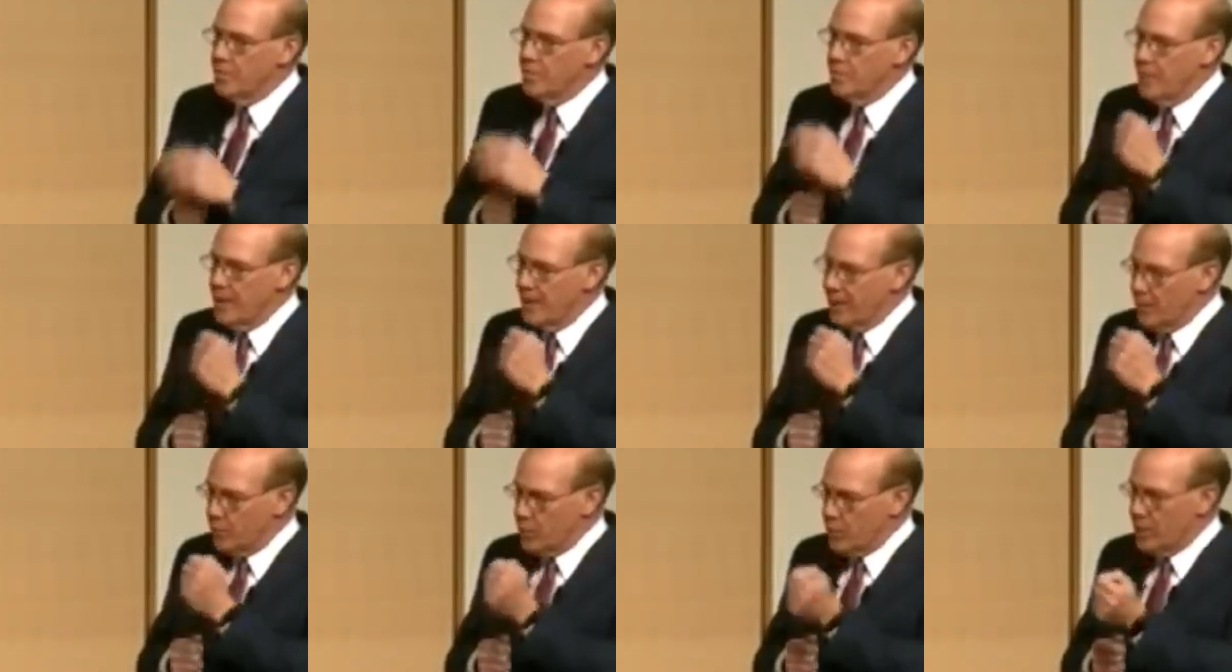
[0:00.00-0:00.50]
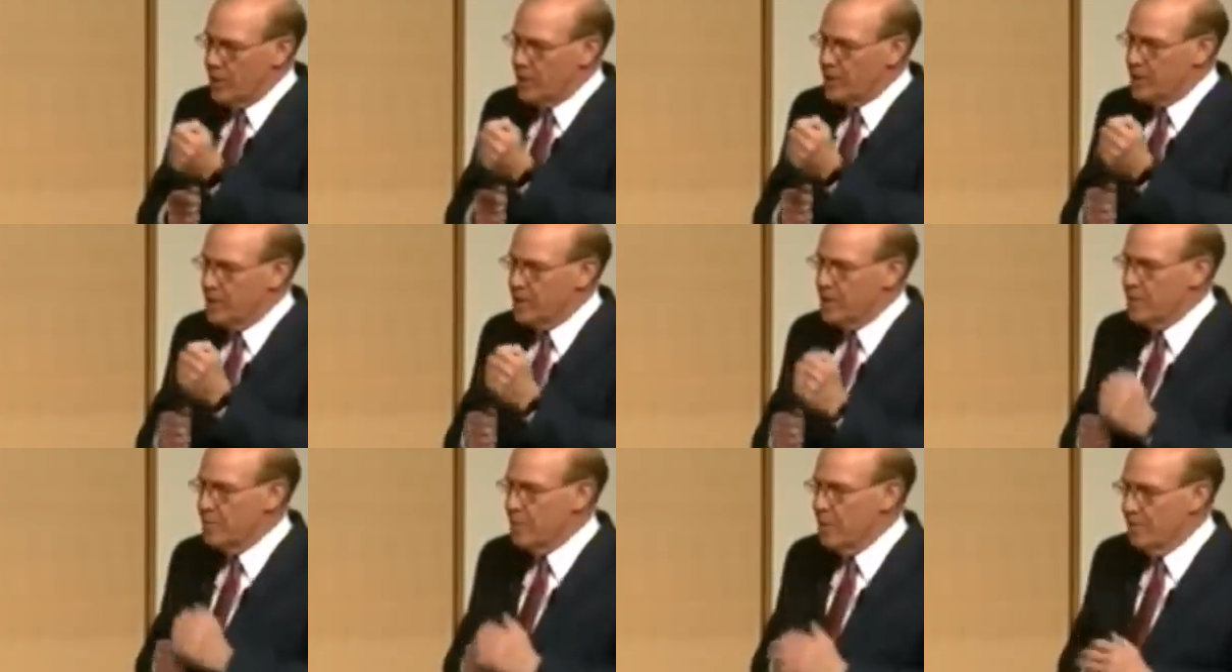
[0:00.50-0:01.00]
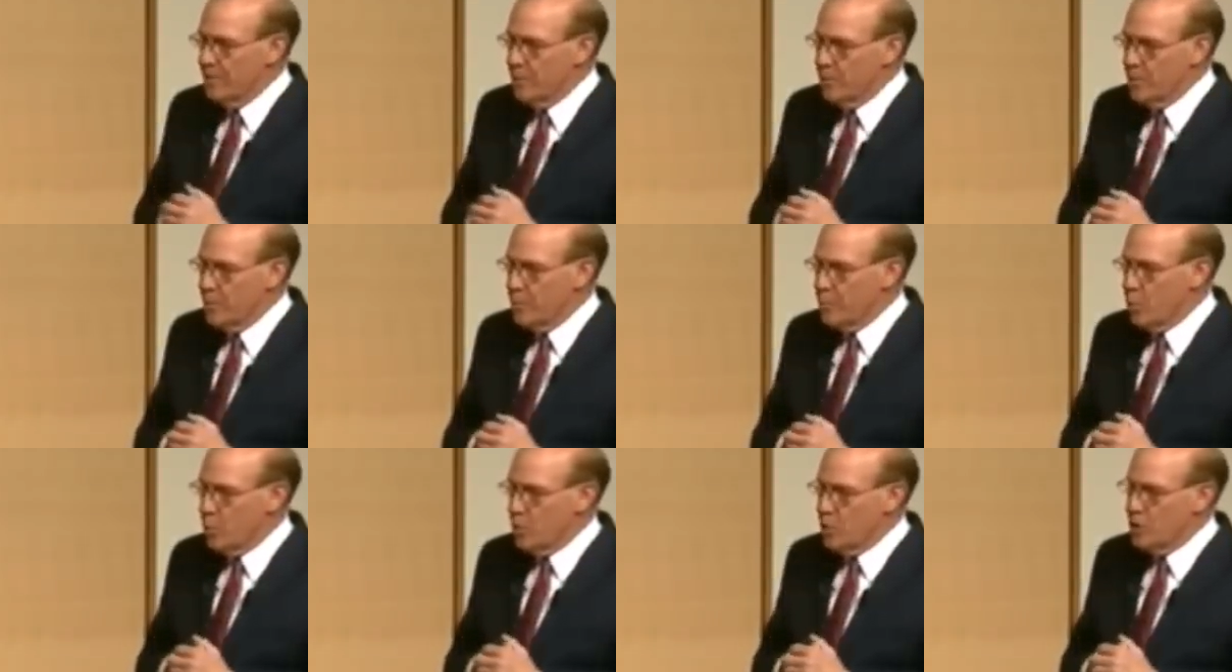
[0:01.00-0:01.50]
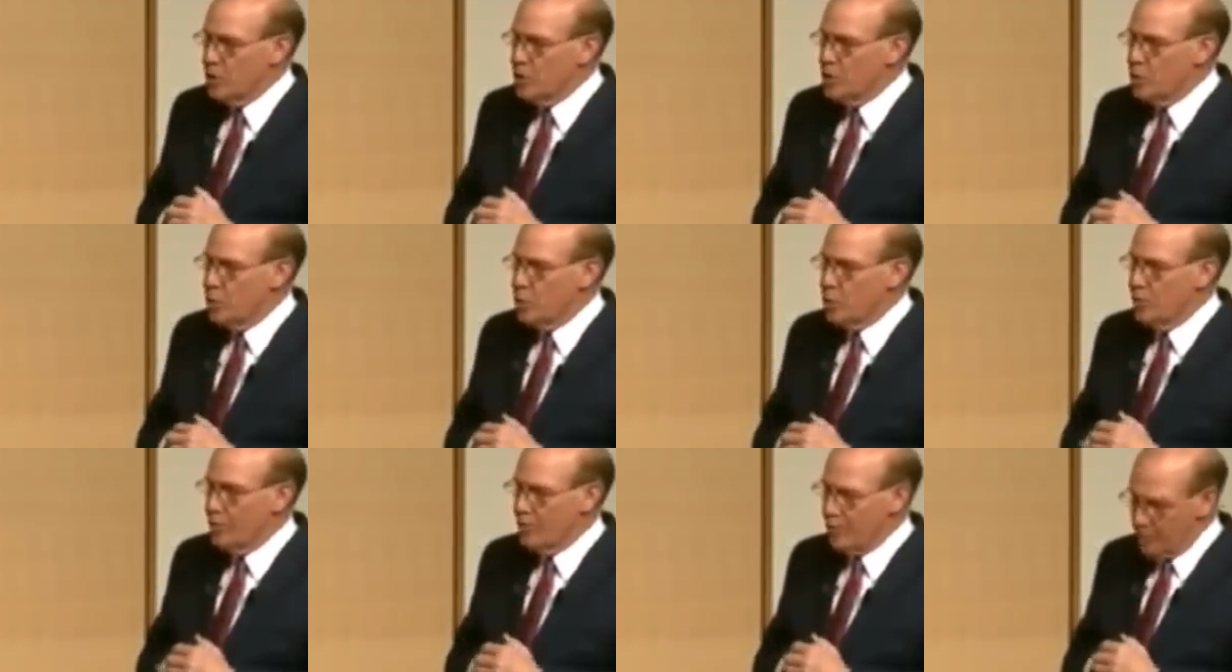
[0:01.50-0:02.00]
and criticism of the reporters who
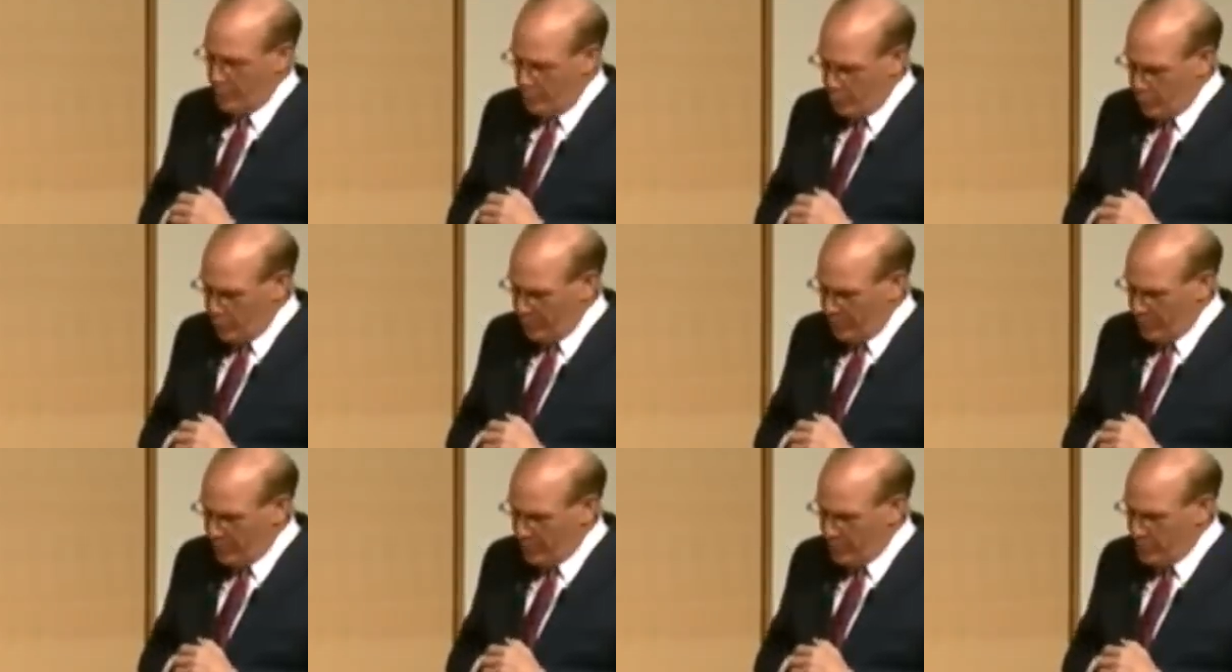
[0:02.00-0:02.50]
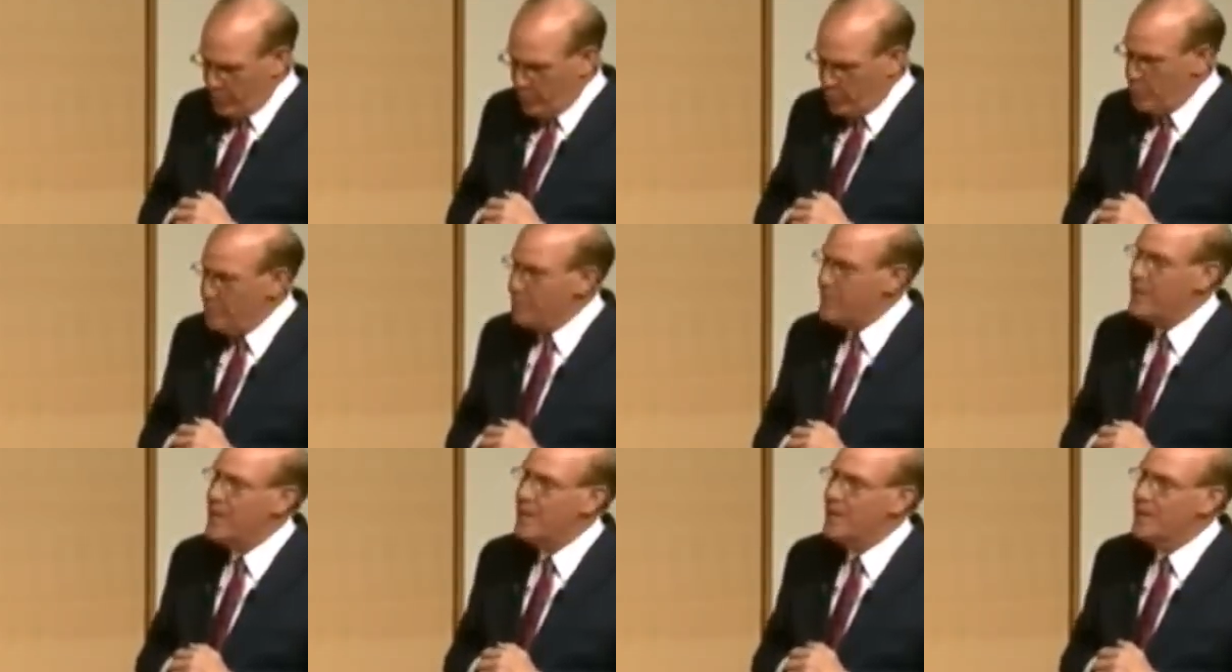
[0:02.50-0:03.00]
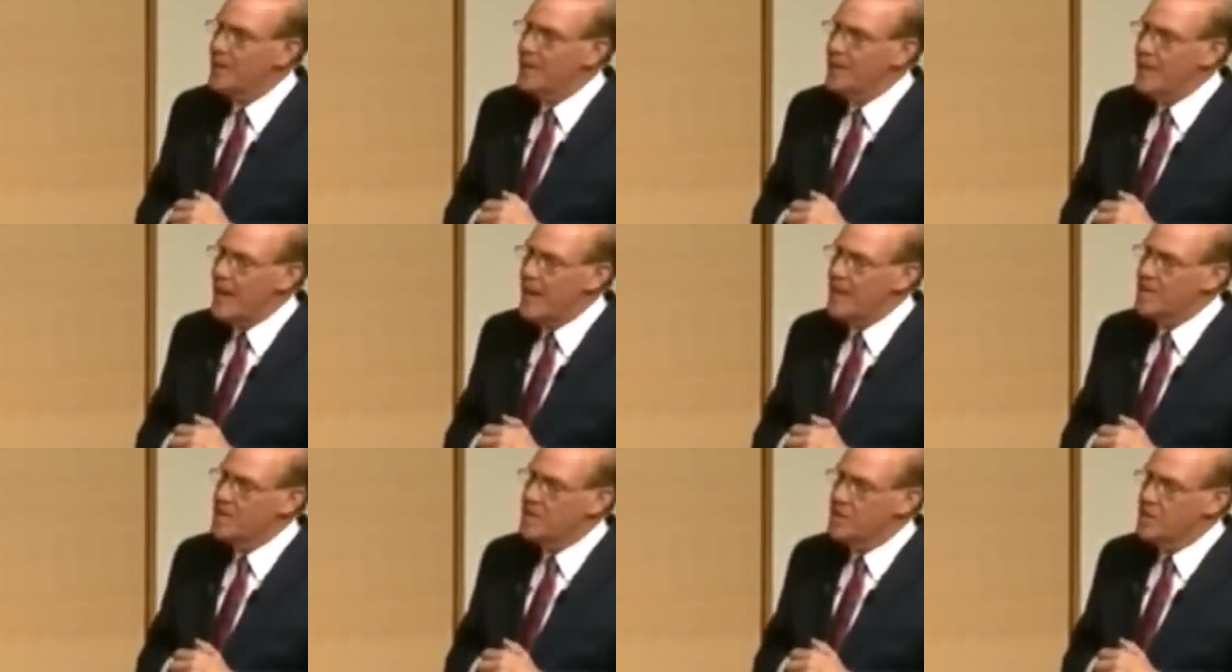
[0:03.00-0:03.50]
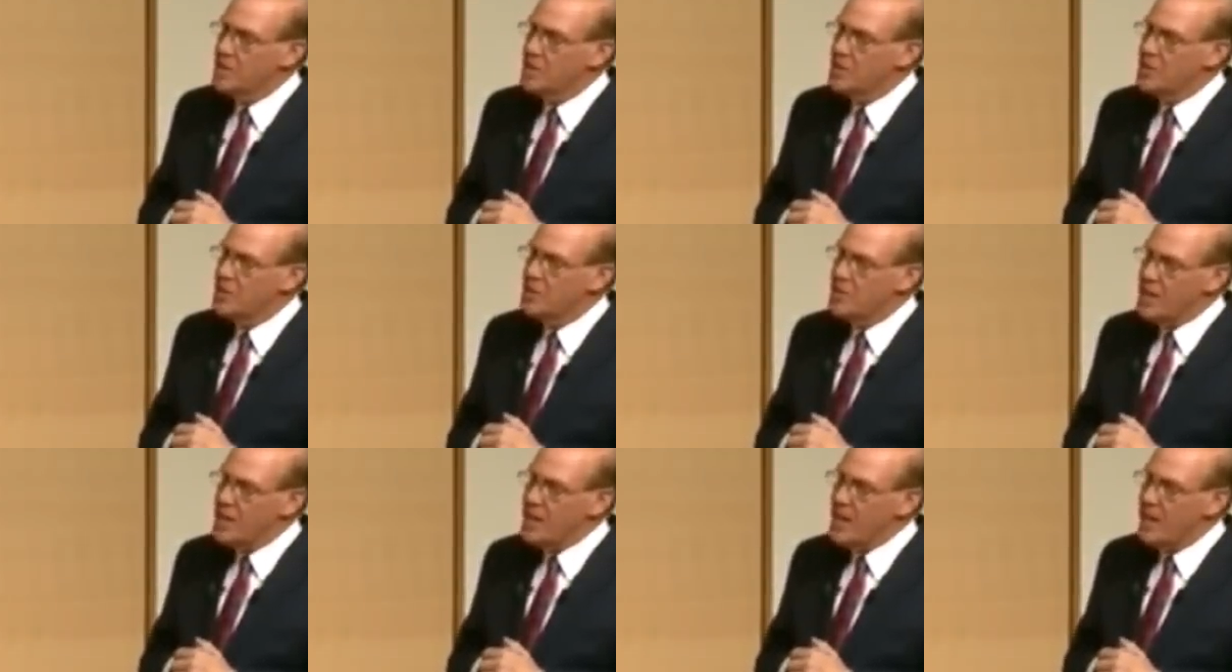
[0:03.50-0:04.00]
were referred to repeatedly as the
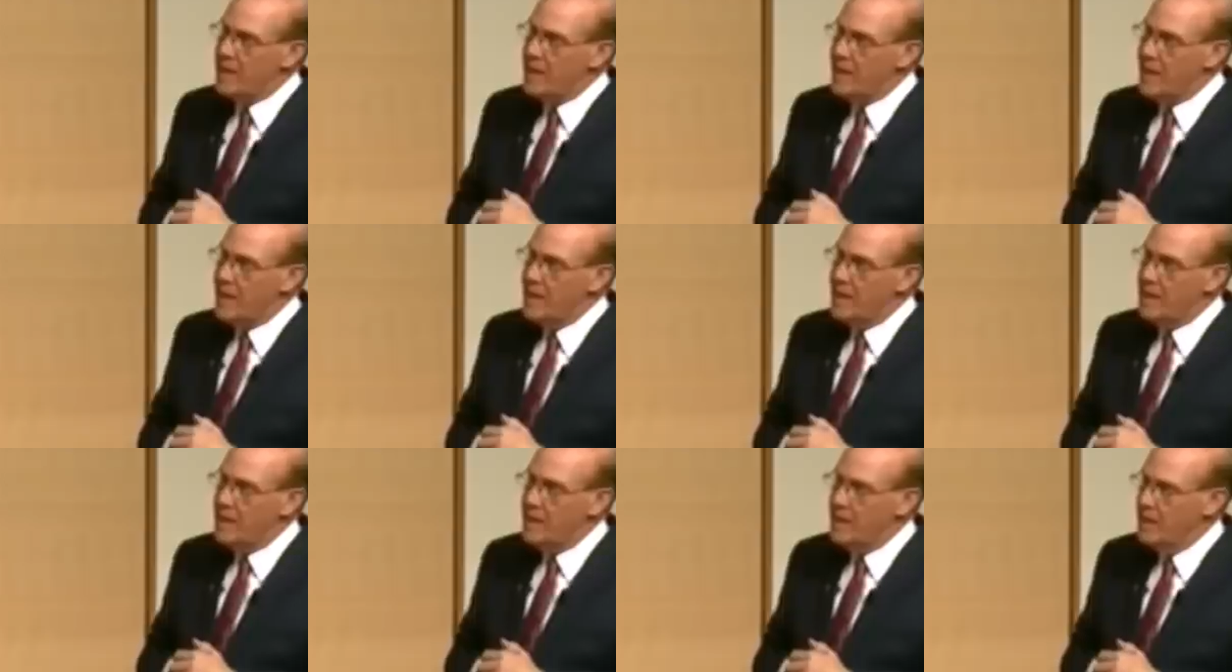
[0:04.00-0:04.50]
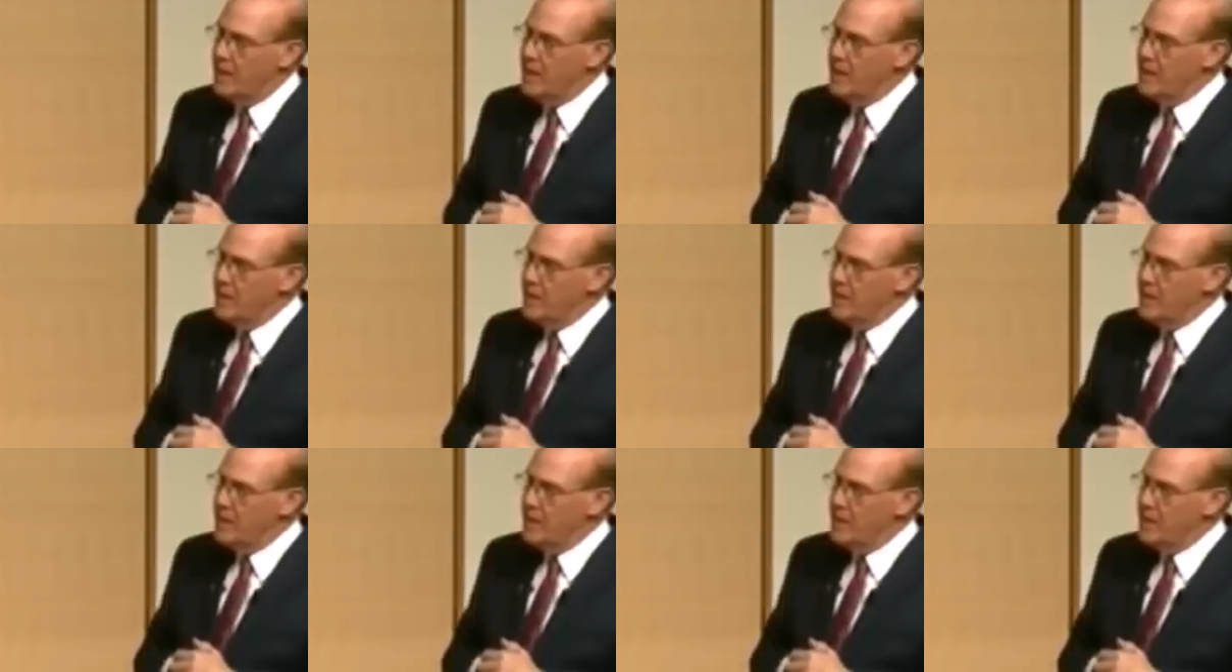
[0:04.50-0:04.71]
CNN